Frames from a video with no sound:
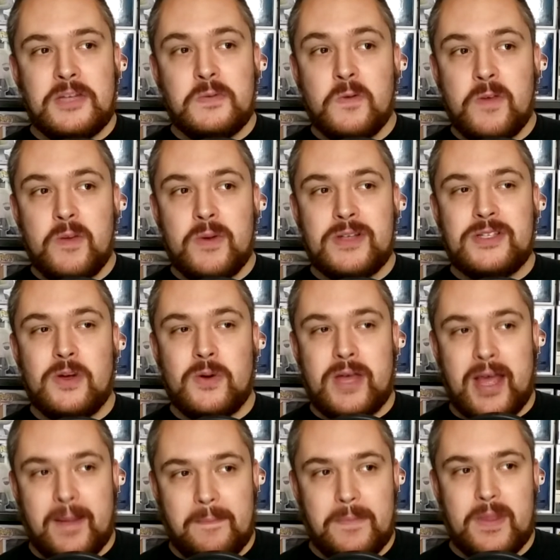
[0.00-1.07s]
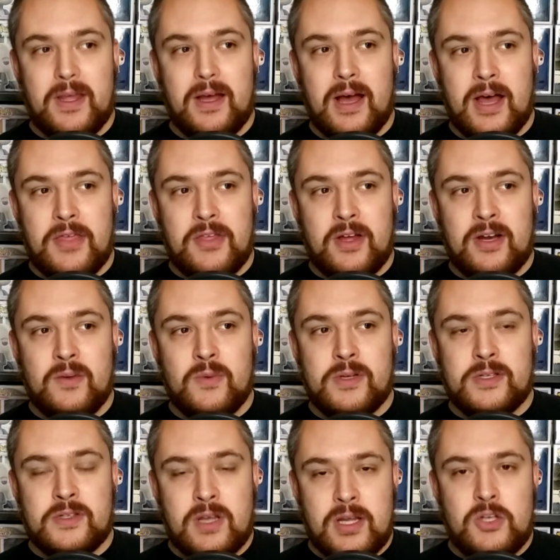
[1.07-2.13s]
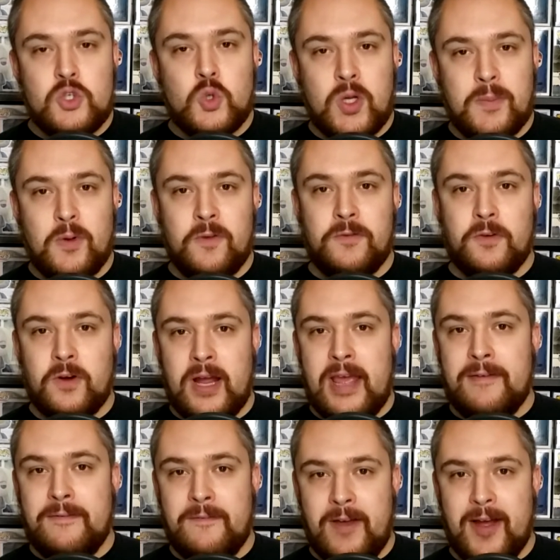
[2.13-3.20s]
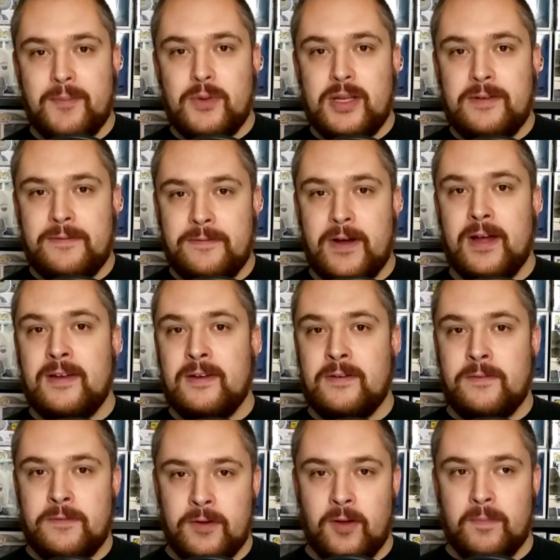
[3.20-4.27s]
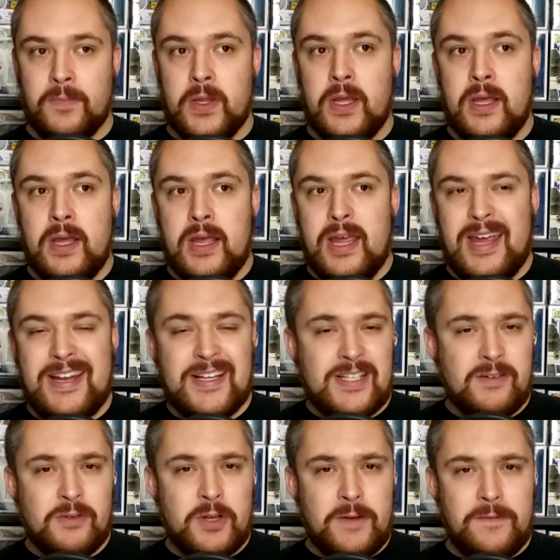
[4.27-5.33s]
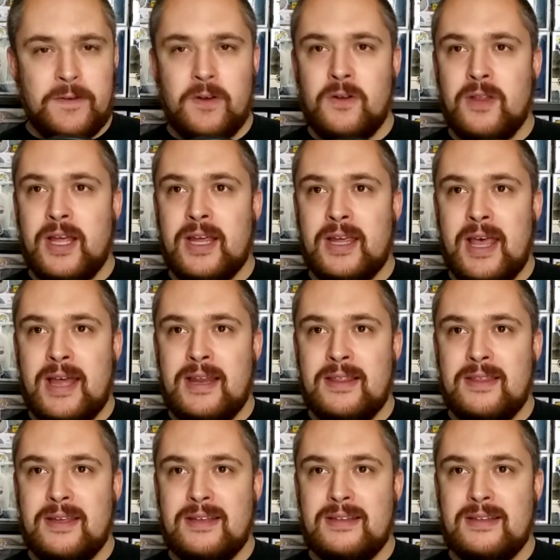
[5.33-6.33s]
movie was okay. I thought it was enjoyable for a family fun film. It doesn't really feel like anything